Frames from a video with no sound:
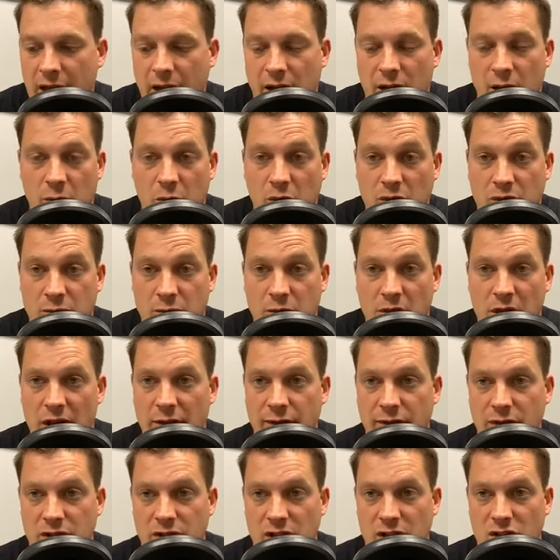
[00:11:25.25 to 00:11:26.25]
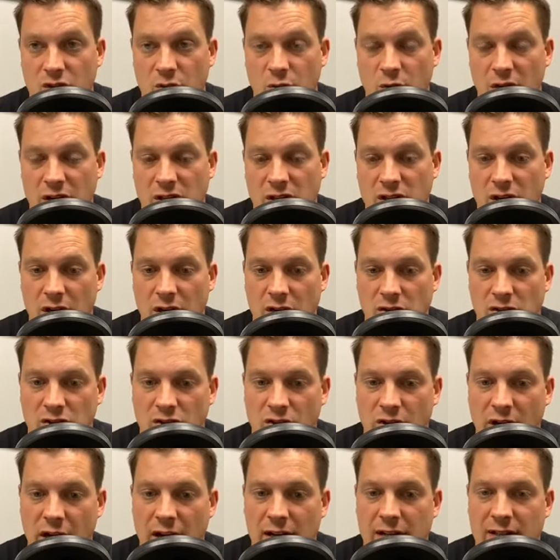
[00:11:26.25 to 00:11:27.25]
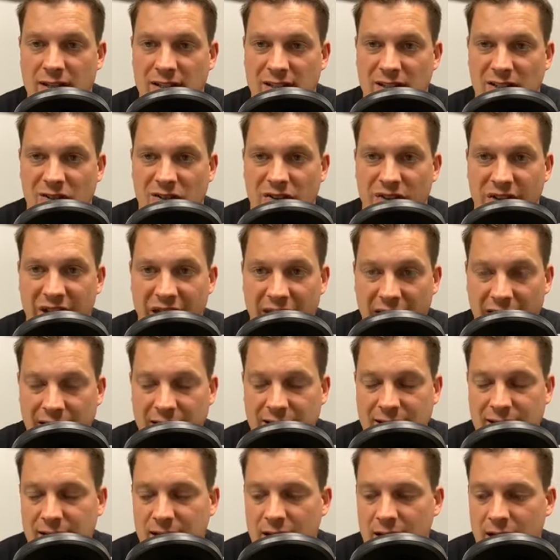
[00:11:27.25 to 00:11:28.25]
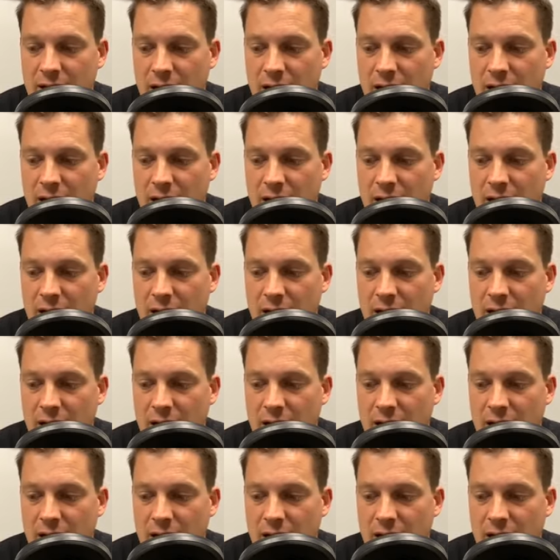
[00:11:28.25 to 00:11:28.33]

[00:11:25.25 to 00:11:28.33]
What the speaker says: in a multiple offer situation and try to still net